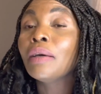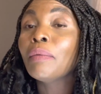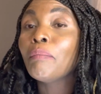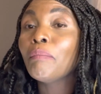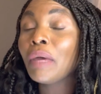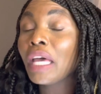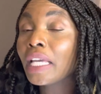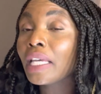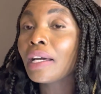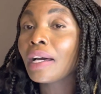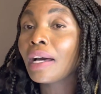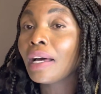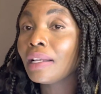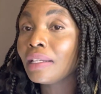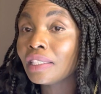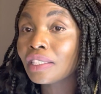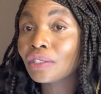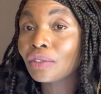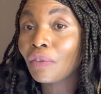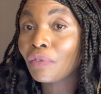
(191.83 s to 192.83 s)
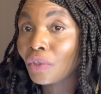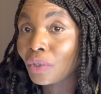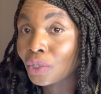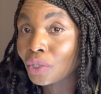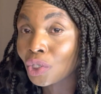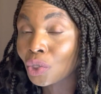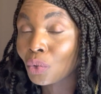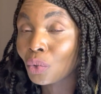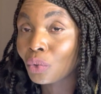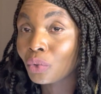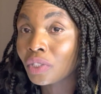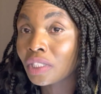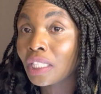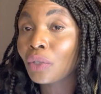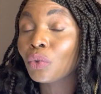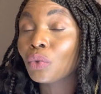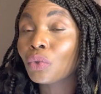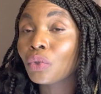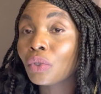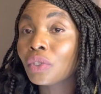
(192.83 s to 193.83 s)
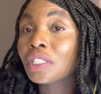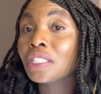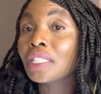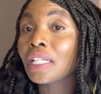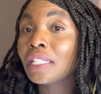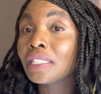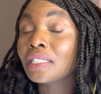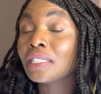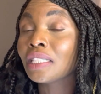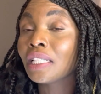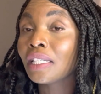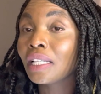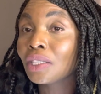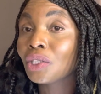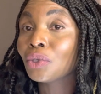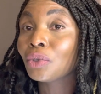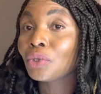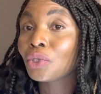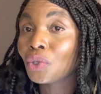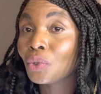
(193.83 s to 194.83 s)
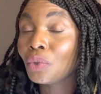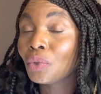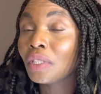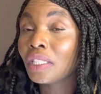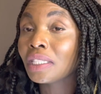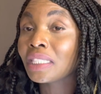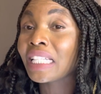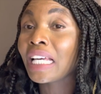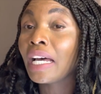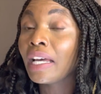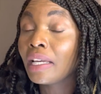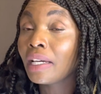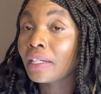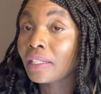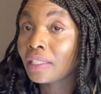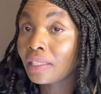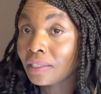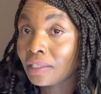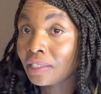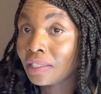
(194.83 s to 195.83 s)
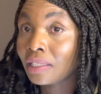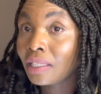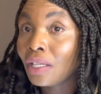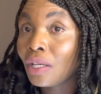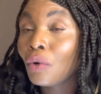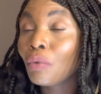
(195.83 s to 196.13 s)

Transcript: making a list of those schools that do not charge international students higher rates,